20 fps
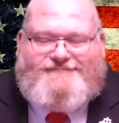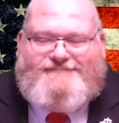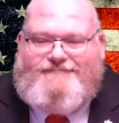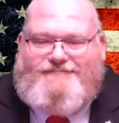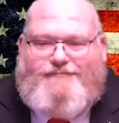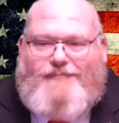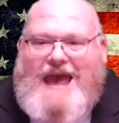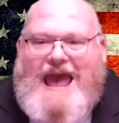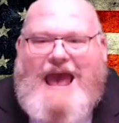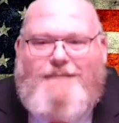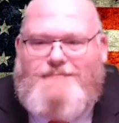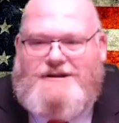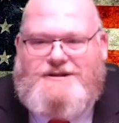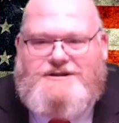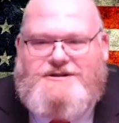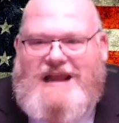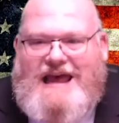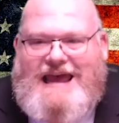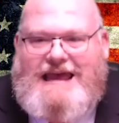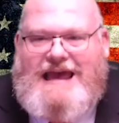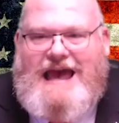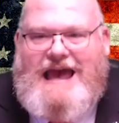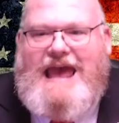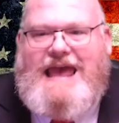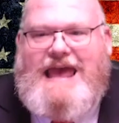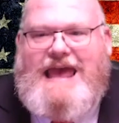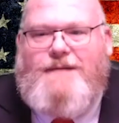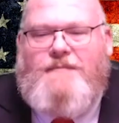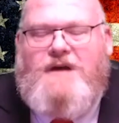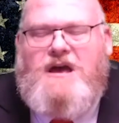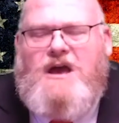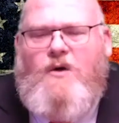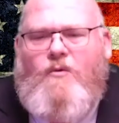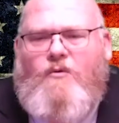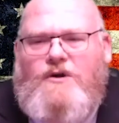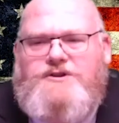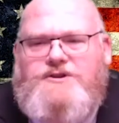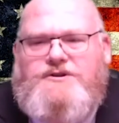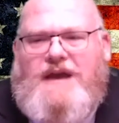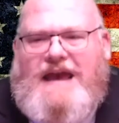Baptist like I am.
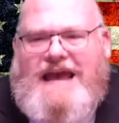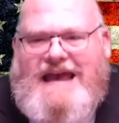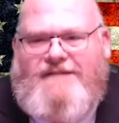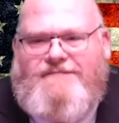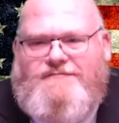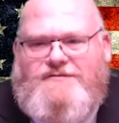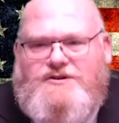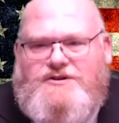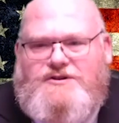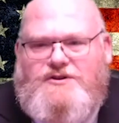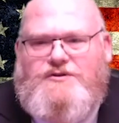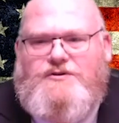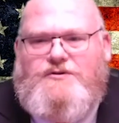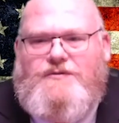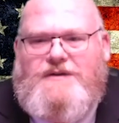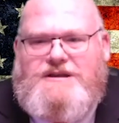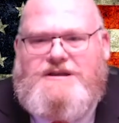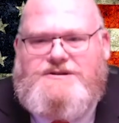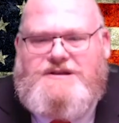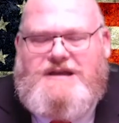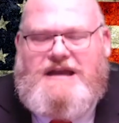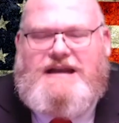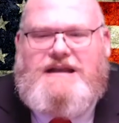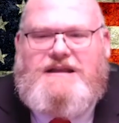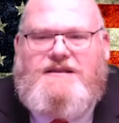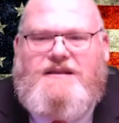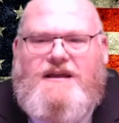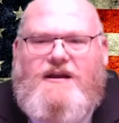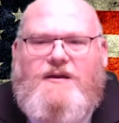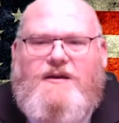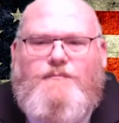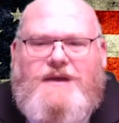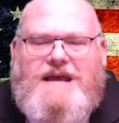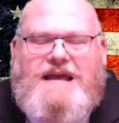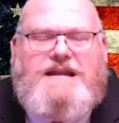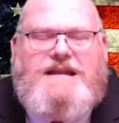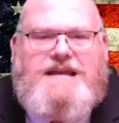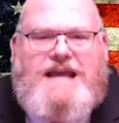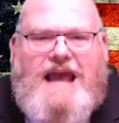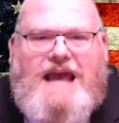What you have to do is get in there and be
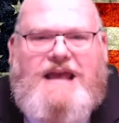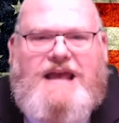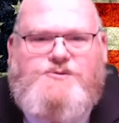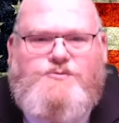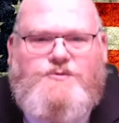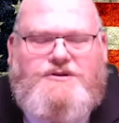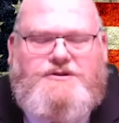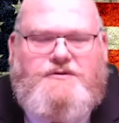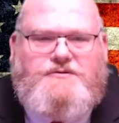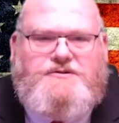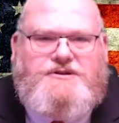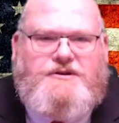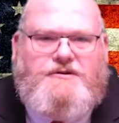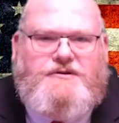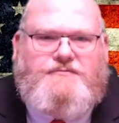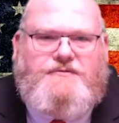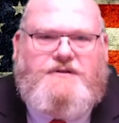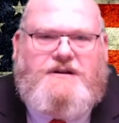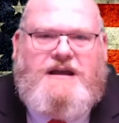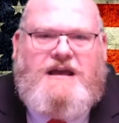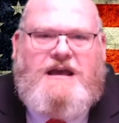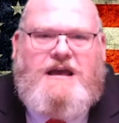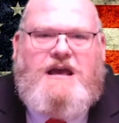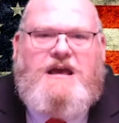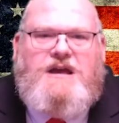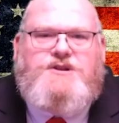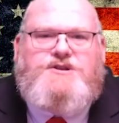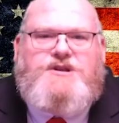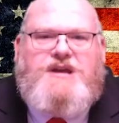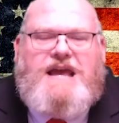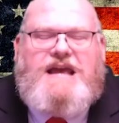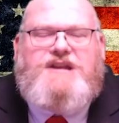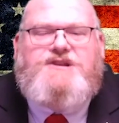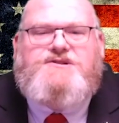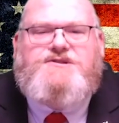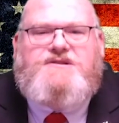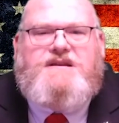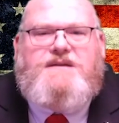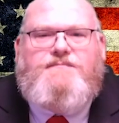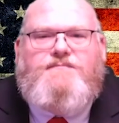engaged with your children.
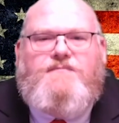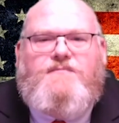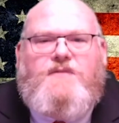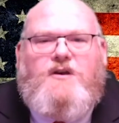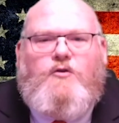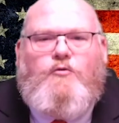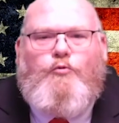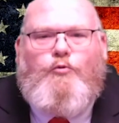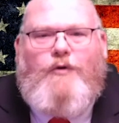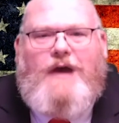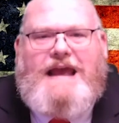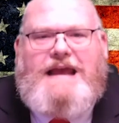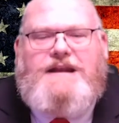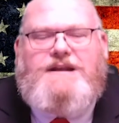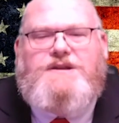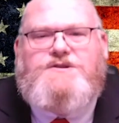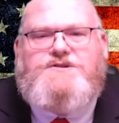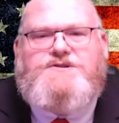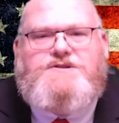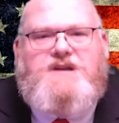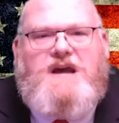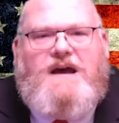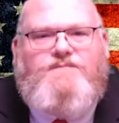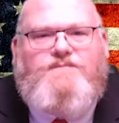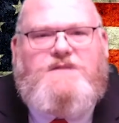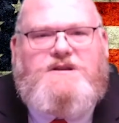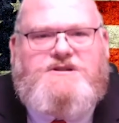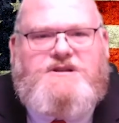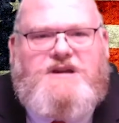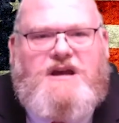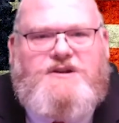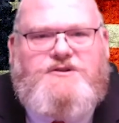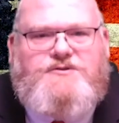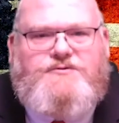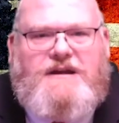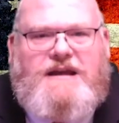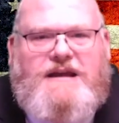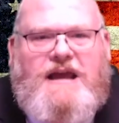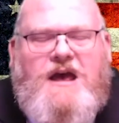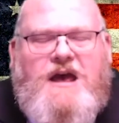Teach them the greatness of this
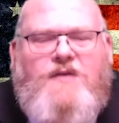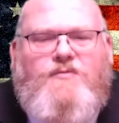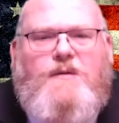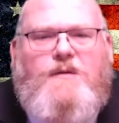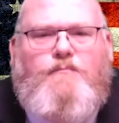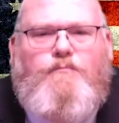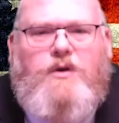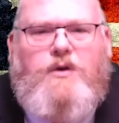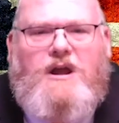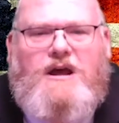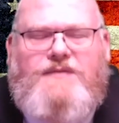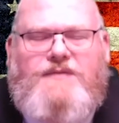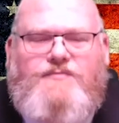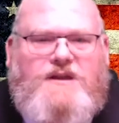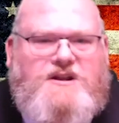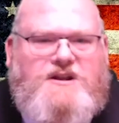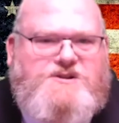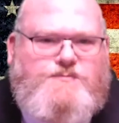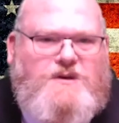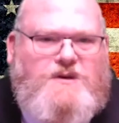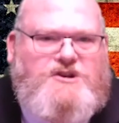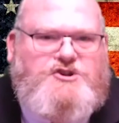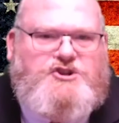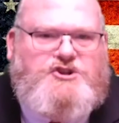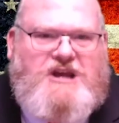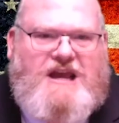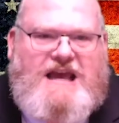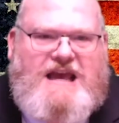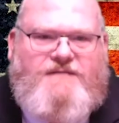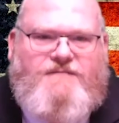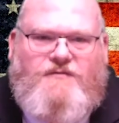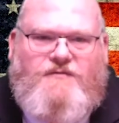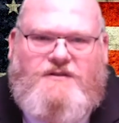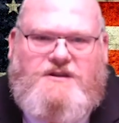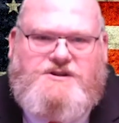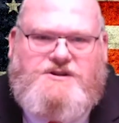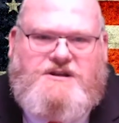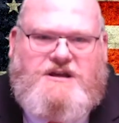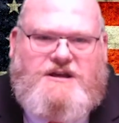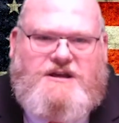country, the blood that's been shed for
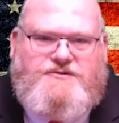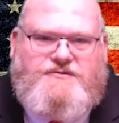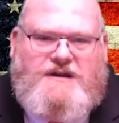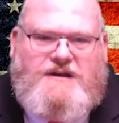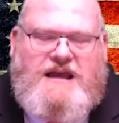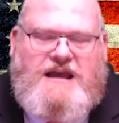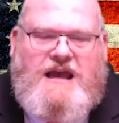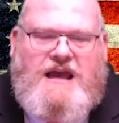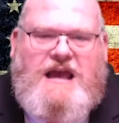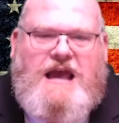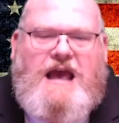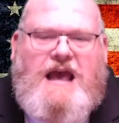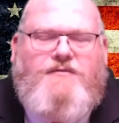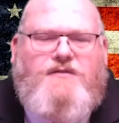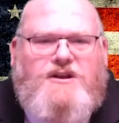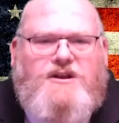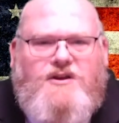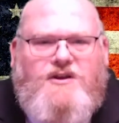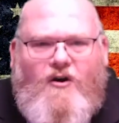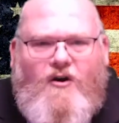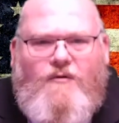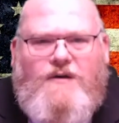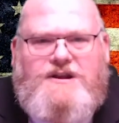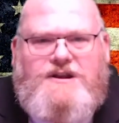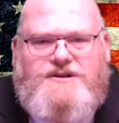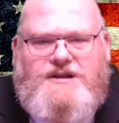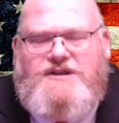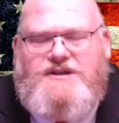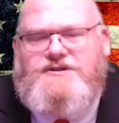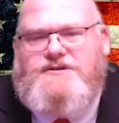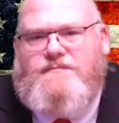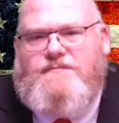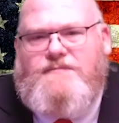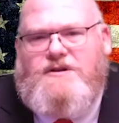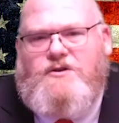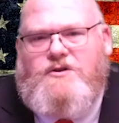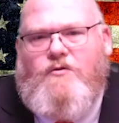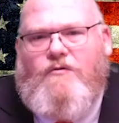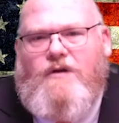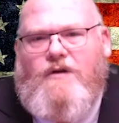this country, and then go and teach them
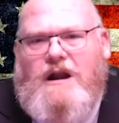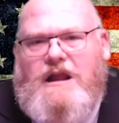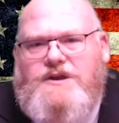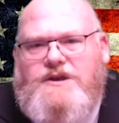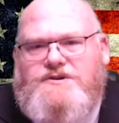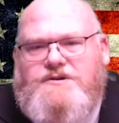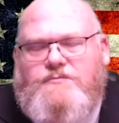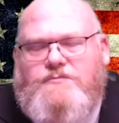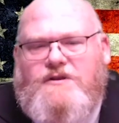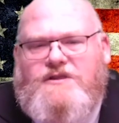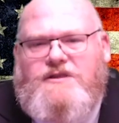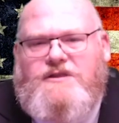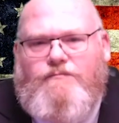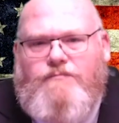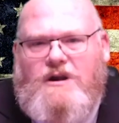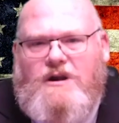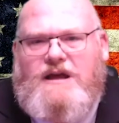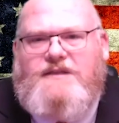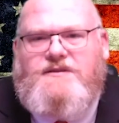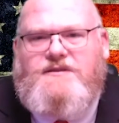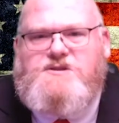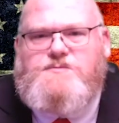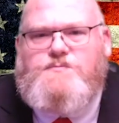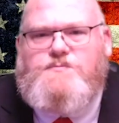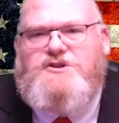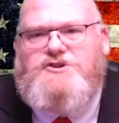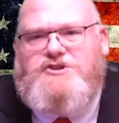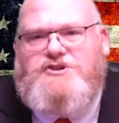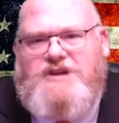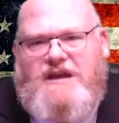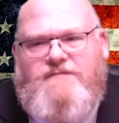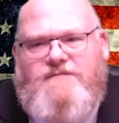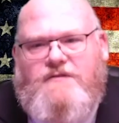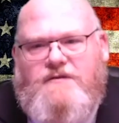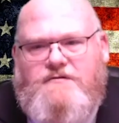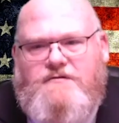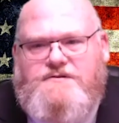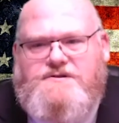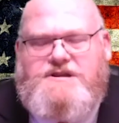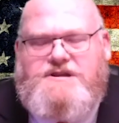in correlation with the blood that's been shed for
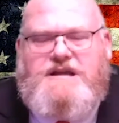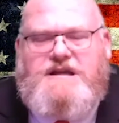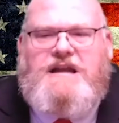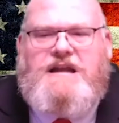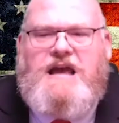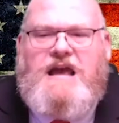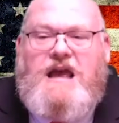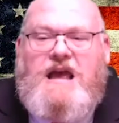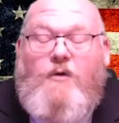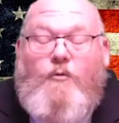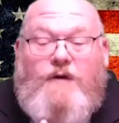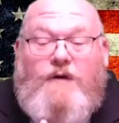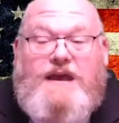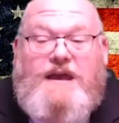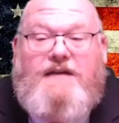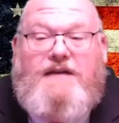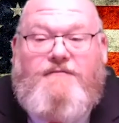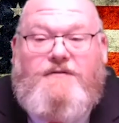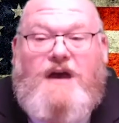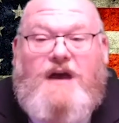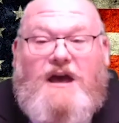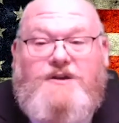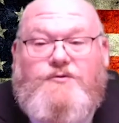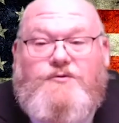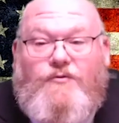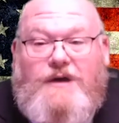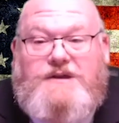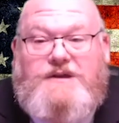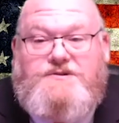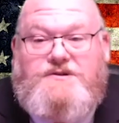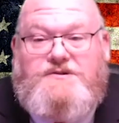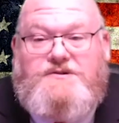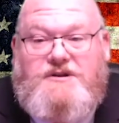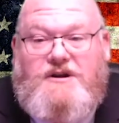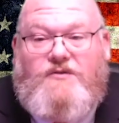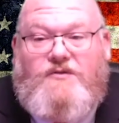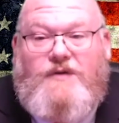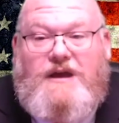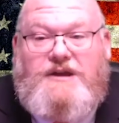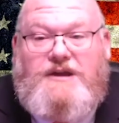their sin. We have got to raise a
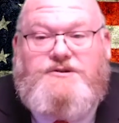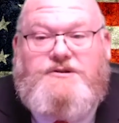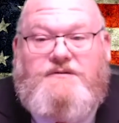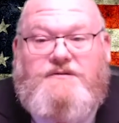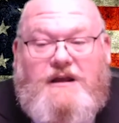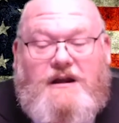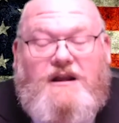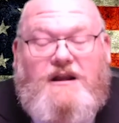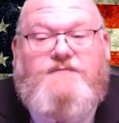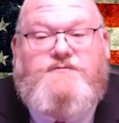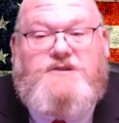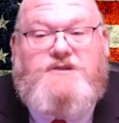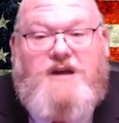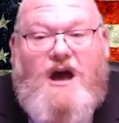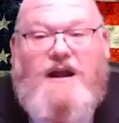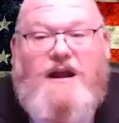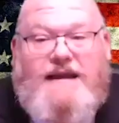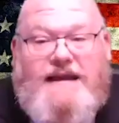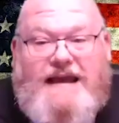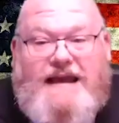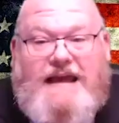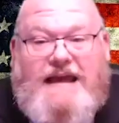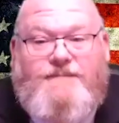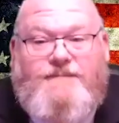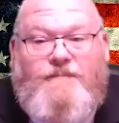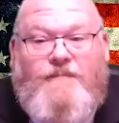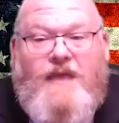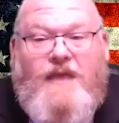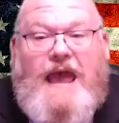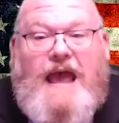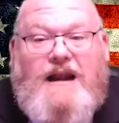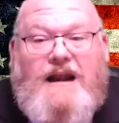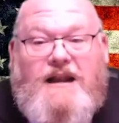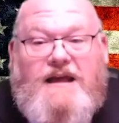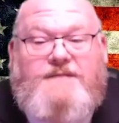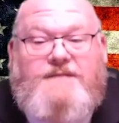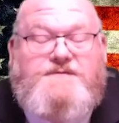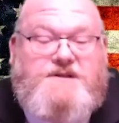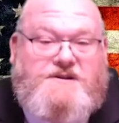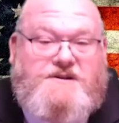generation that loves God again and
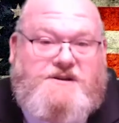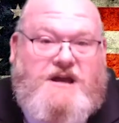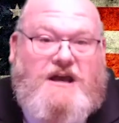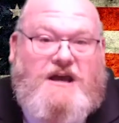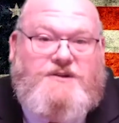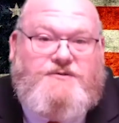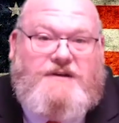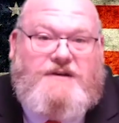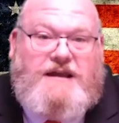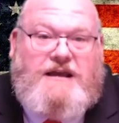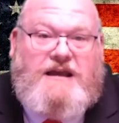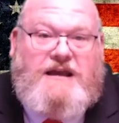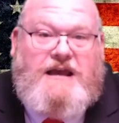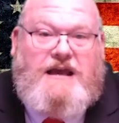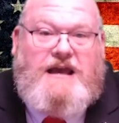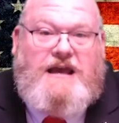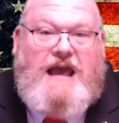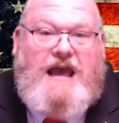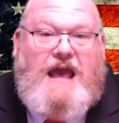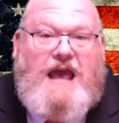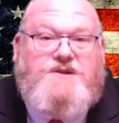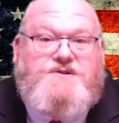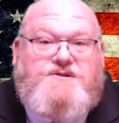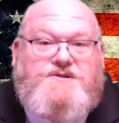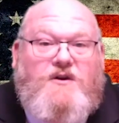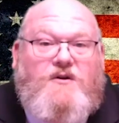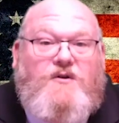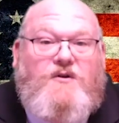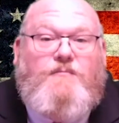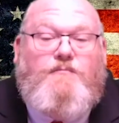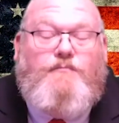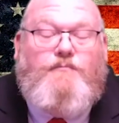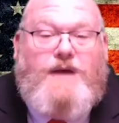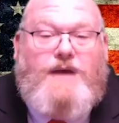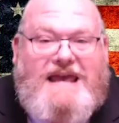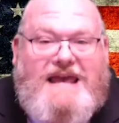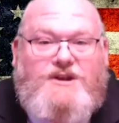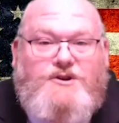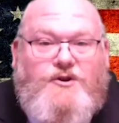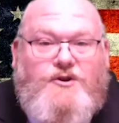loves this country. And so
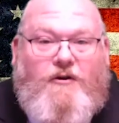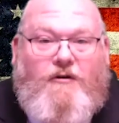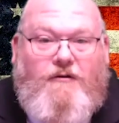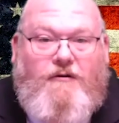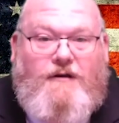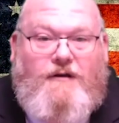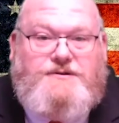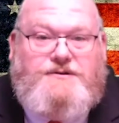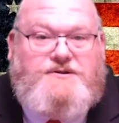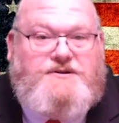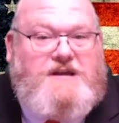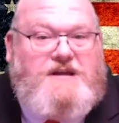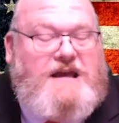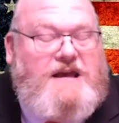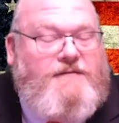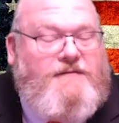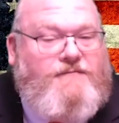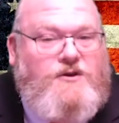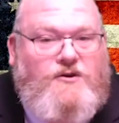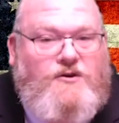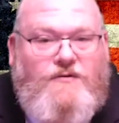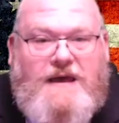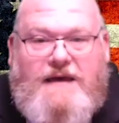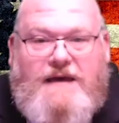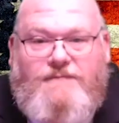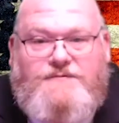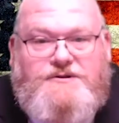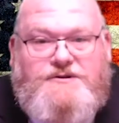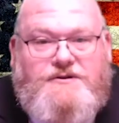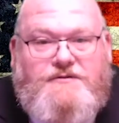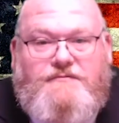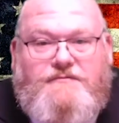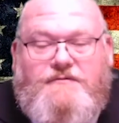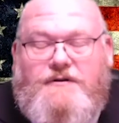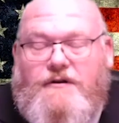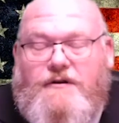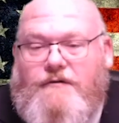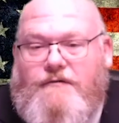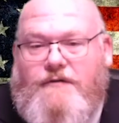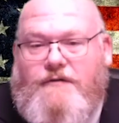be encouraged. If you have
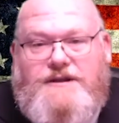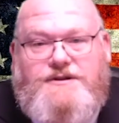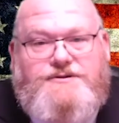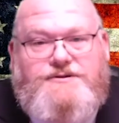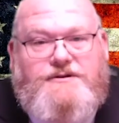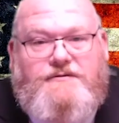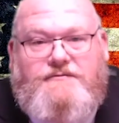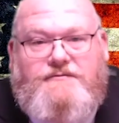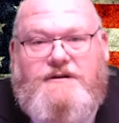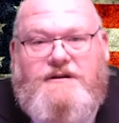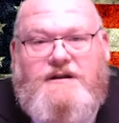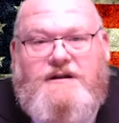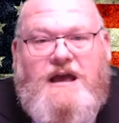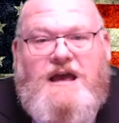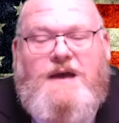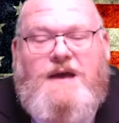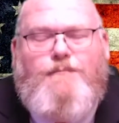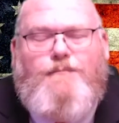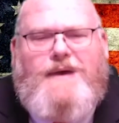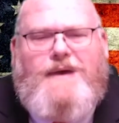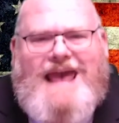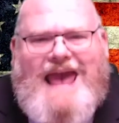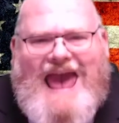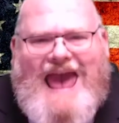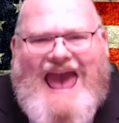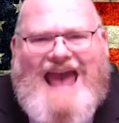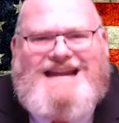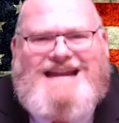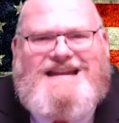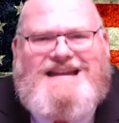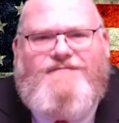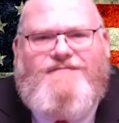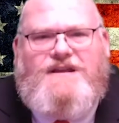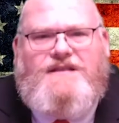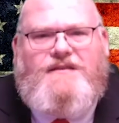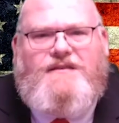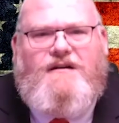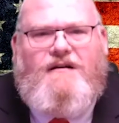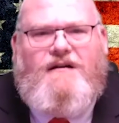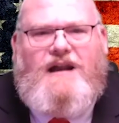children or grandchildren, be active
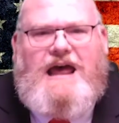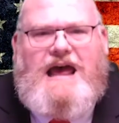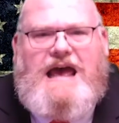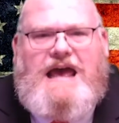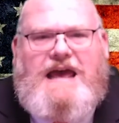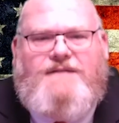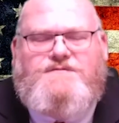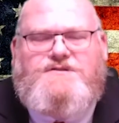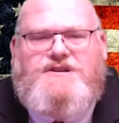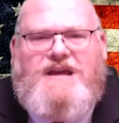in their lives.